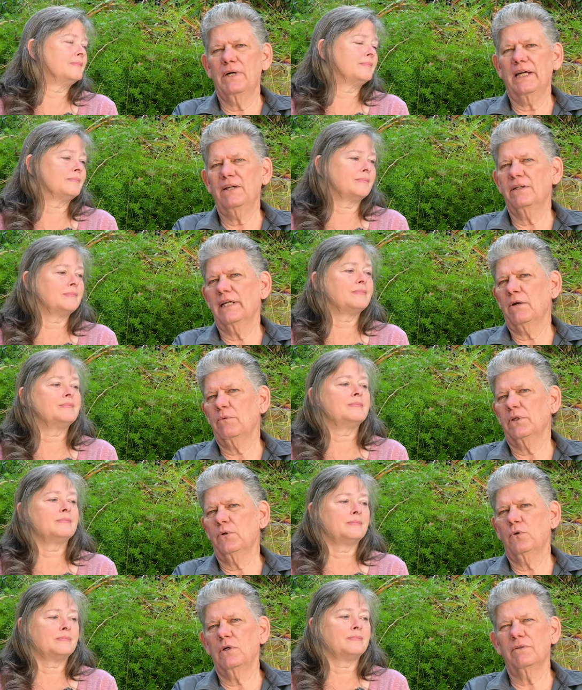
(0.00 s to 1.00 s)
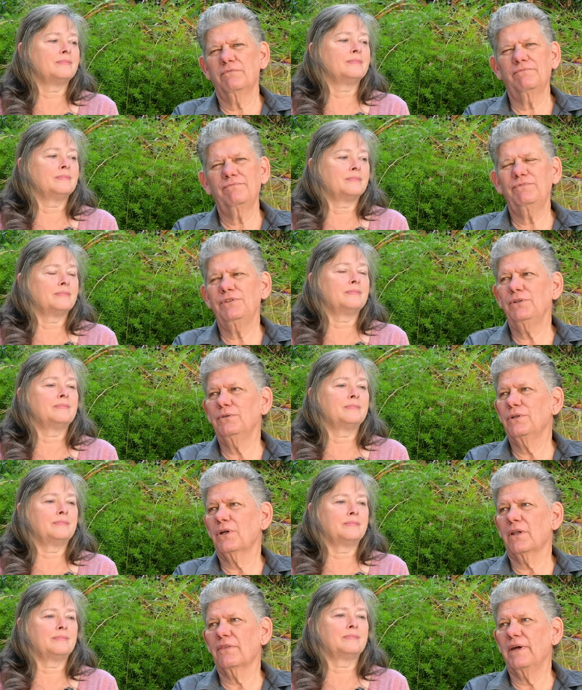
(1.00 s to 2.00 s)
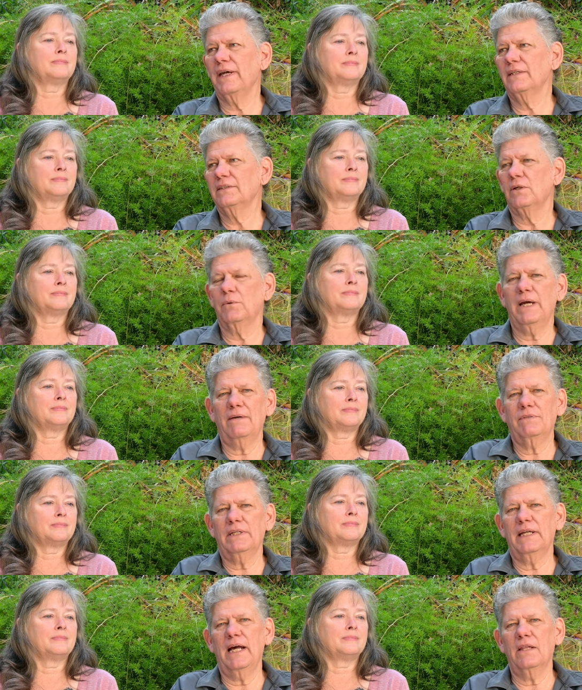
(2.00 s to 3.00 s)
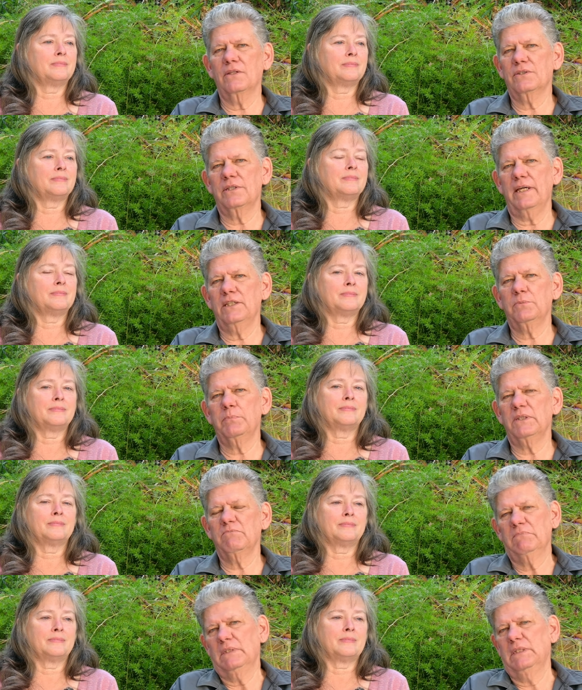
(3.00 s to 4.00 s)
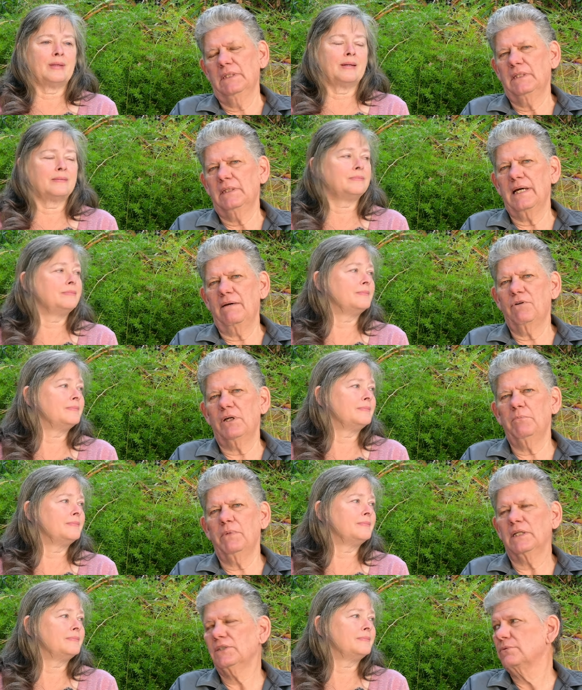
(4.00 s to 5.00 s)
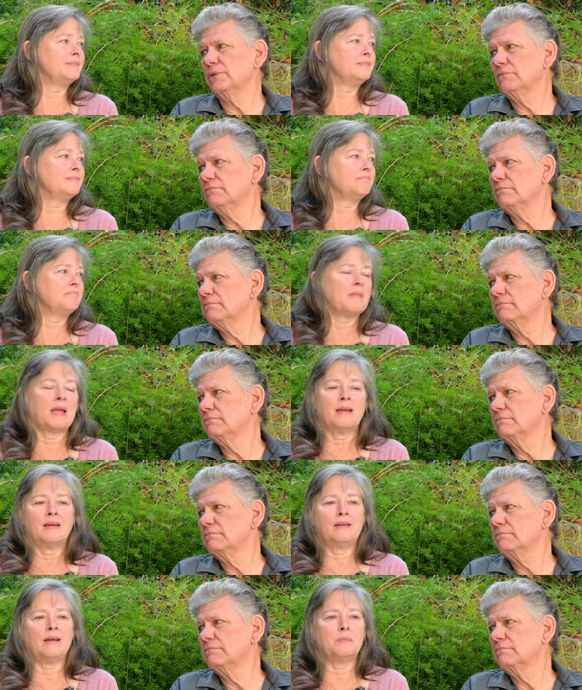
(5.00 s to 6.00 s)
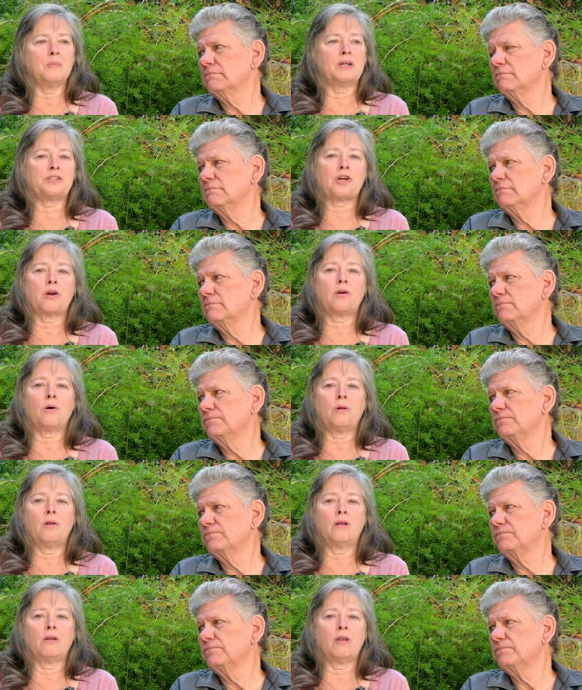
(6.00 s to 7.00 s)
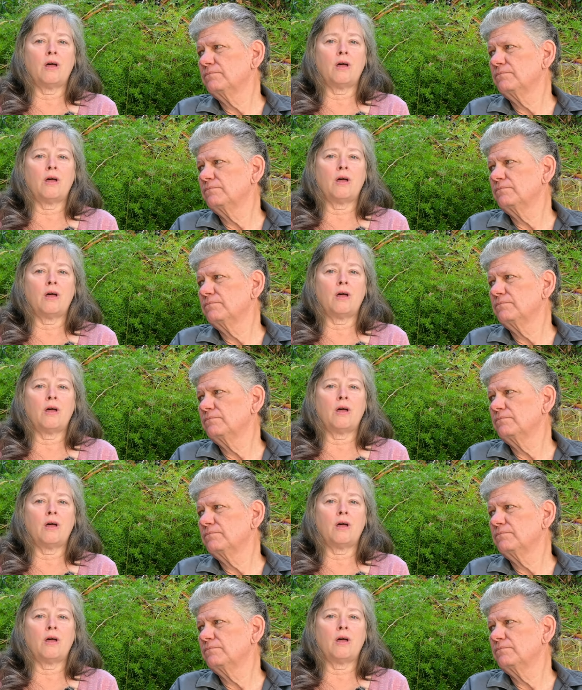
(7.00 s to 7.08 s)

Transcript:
Speaker 1: right here in Ecuador. A few little mm. things that we have to get out of the States, but yeah. Not very much. We're,
Speaker 2: Not much. Our goal all